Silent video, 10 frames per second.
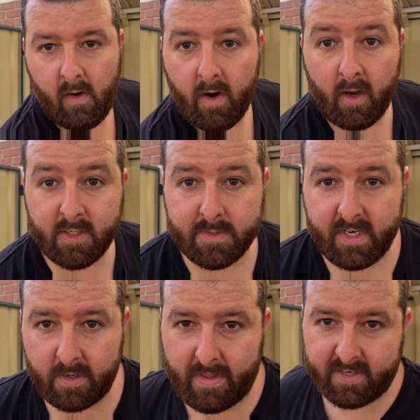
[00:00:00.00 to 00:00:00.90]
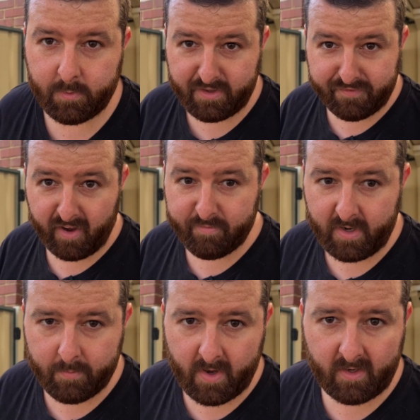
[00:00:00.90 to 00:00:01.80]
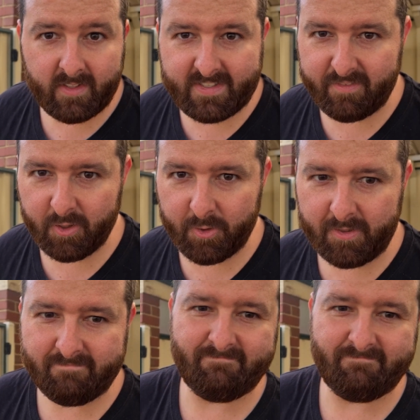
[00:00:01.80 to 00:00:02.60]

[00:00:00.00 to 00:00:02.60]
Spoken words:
All right guys, we're sitting about the 25-minute mark. Let's have a look.